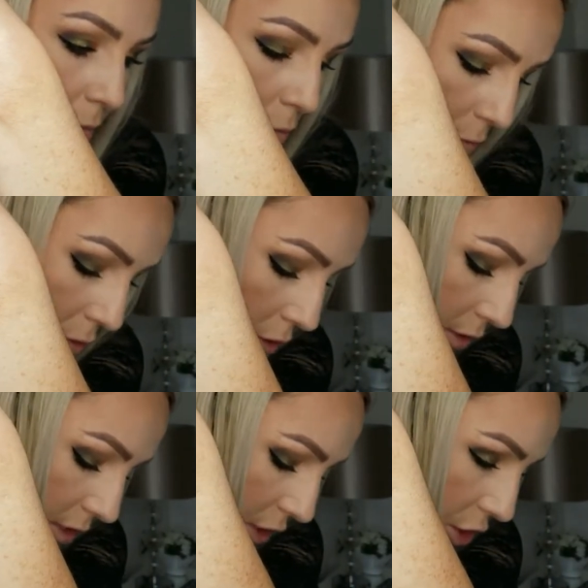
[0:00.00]
more
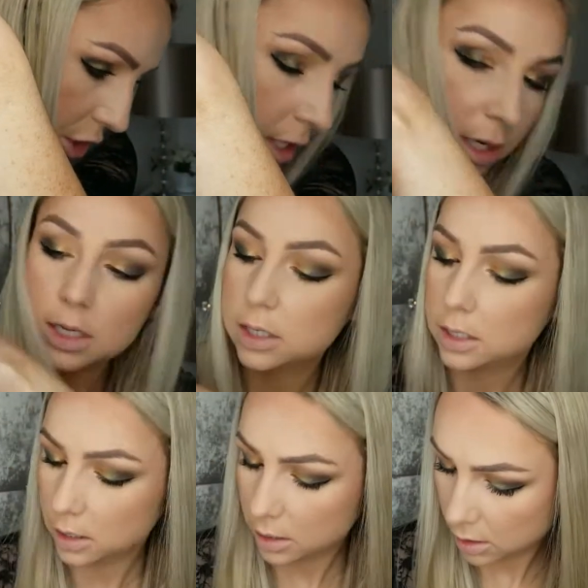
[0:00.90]
bronzy shade,
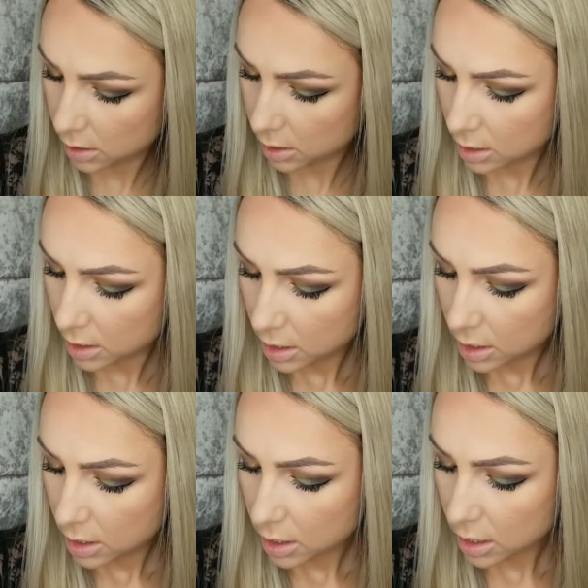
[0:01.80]

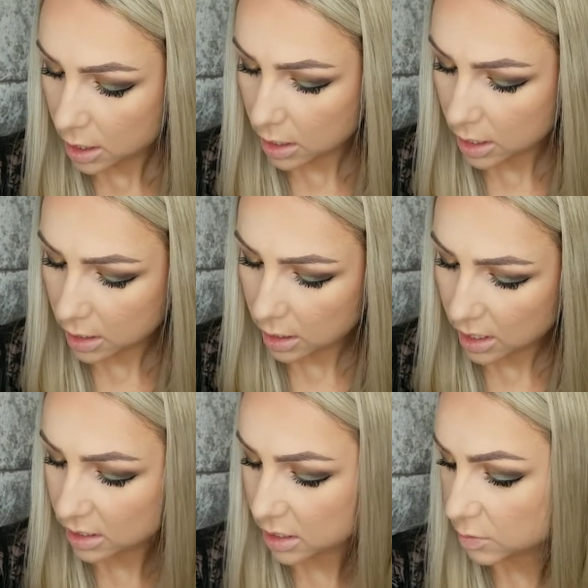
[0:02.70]
and then
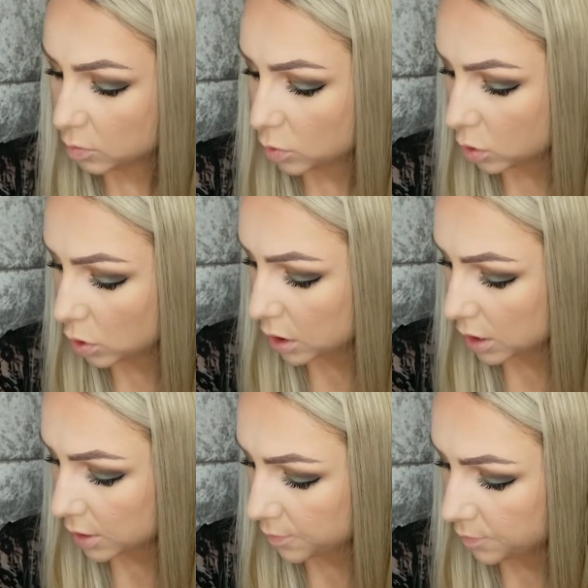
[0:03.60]
this is more